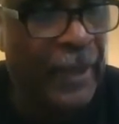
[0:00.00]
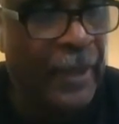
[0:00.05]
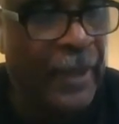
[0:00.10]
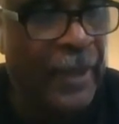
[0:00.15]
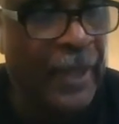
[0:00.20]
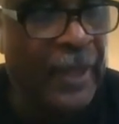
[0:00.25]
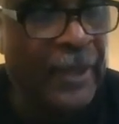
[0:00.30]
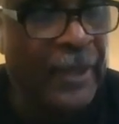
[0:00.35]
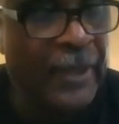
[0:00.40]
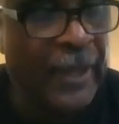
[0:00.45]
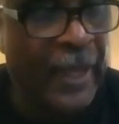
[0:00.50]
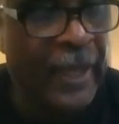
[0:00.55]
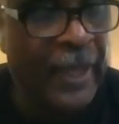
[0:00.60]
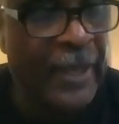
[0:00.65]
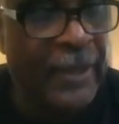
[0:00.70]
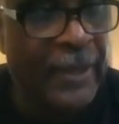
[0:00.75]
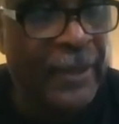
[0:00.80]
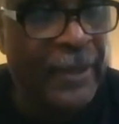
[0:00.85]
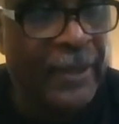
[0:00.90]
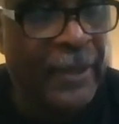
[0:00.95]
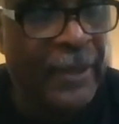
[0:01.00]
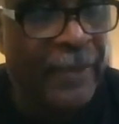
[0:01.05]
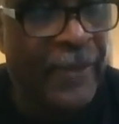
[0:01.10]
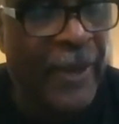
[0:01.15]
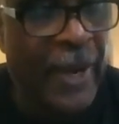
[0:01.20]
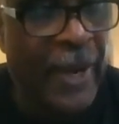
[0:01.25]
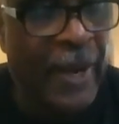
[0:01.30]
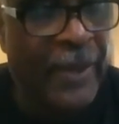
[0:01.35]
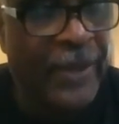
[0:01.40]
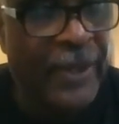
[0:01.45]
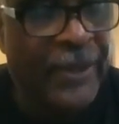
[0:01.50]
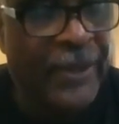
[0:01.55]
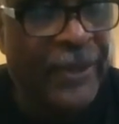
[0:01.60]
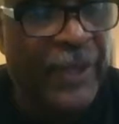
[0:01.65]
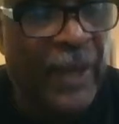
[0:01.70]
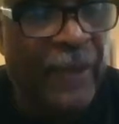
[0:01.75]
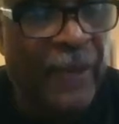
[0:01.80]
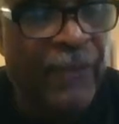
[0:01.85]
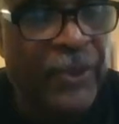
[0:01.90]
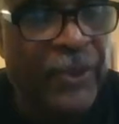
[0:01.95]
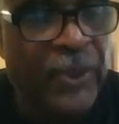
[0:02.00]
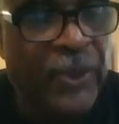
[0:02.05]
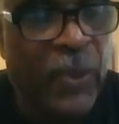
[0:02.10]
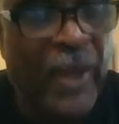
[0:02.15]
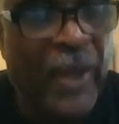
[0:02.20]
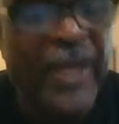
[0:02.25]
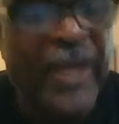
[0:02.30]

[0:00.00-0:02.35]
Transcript: he says, the pyramid itself was 20